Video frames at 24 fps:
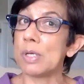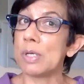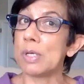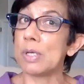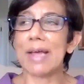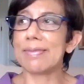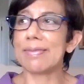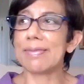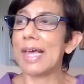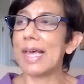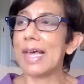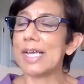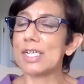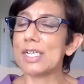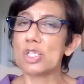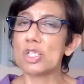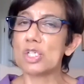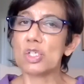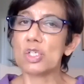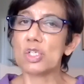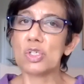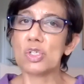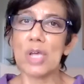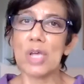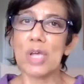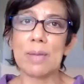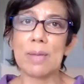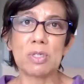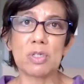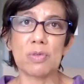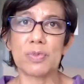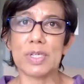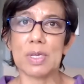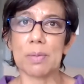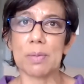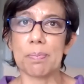and that
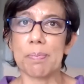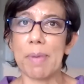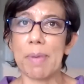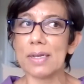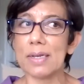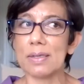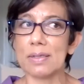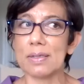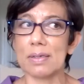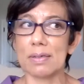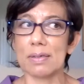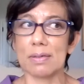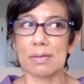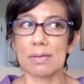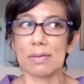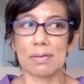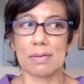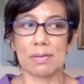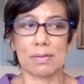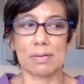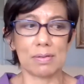shape-shifting pattern.